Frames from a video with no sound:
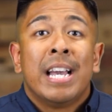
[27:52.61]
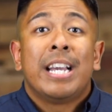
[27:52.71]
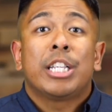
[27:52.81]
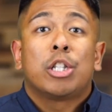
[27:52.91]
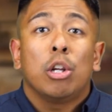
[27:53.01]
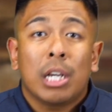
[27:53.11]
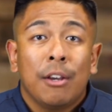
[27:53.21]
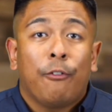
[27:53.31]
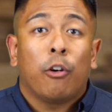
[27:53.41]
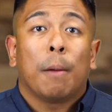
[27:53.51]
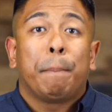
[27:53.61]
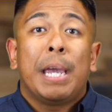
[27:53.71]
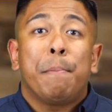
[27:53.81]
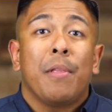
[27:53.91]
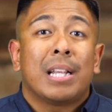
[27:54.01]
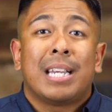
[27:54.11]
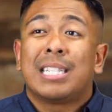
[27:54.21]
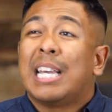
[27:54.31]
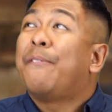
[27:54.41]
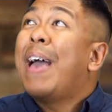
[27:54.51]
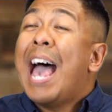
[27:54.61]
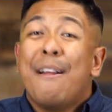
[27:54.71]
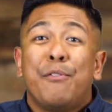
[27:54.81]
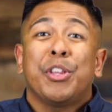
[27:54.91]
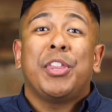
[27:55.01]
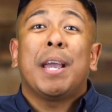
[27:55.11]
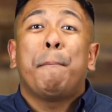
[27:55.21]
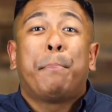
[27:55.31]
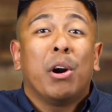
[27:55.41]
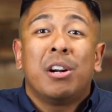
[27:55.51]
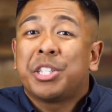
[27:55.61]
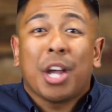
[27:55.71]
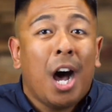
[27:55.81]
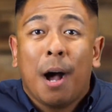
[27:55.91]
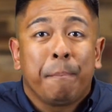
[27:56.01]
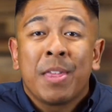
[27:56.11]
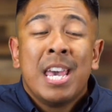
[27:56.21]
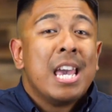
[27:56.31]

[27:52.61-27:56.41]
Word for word: He's looking for a people that says, if everything burns up,